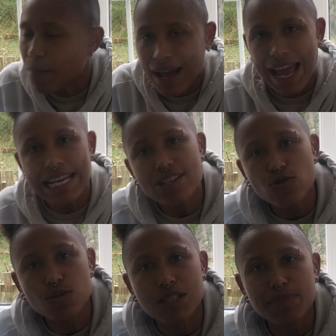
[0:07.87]
my
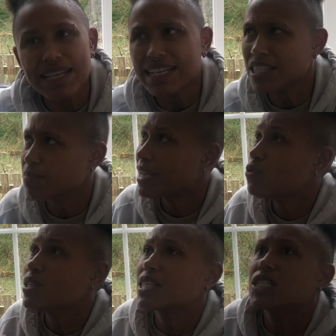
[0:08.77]
angels were speaking to me and
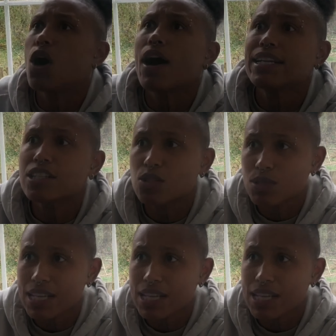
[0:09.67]
all this guidance was